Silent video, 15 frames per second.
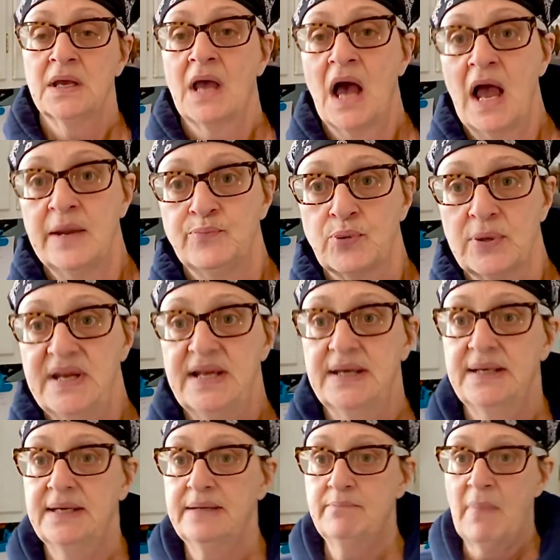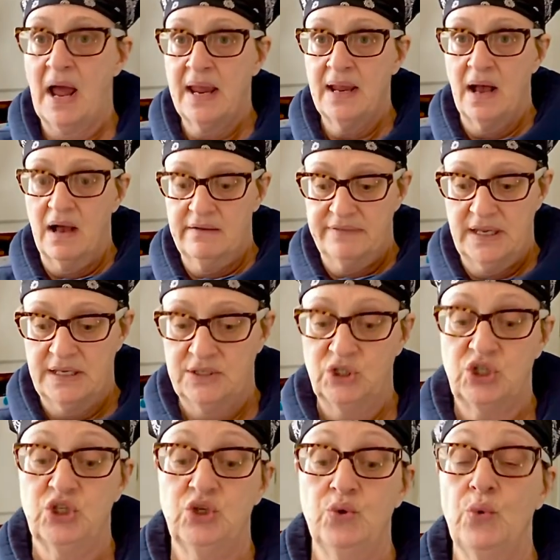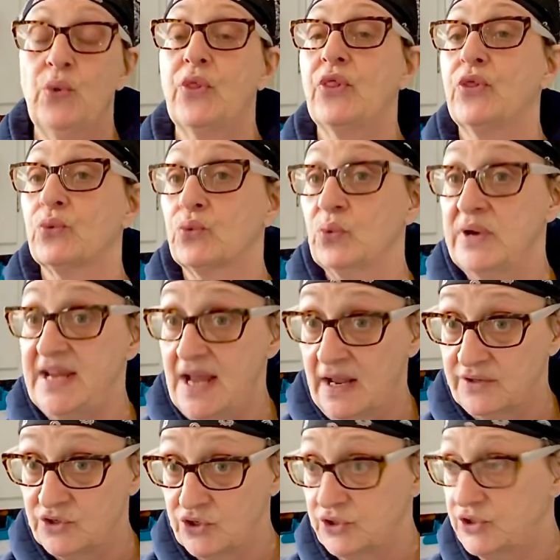I preheated my oven to 300